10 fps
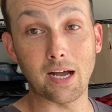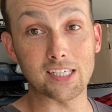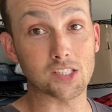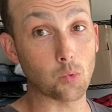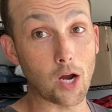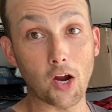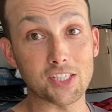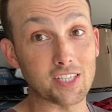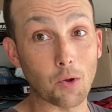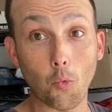I swear
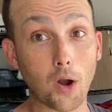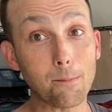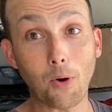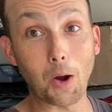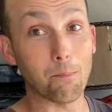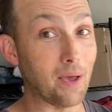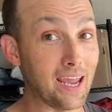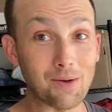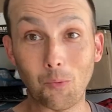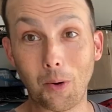it's like 1 part
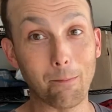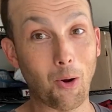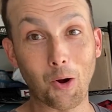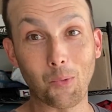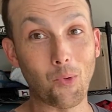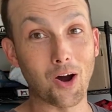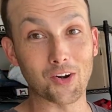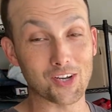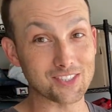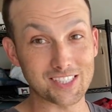paint, 1 part
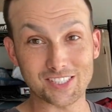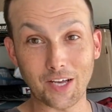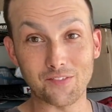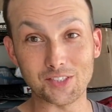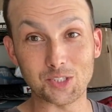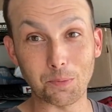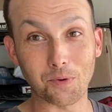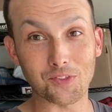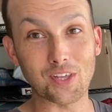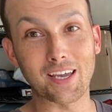water, because this stuff is
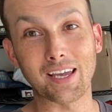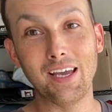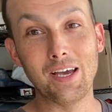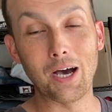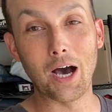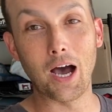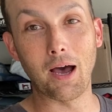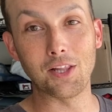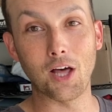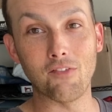super thick.
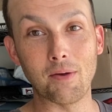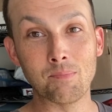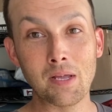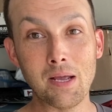I love it.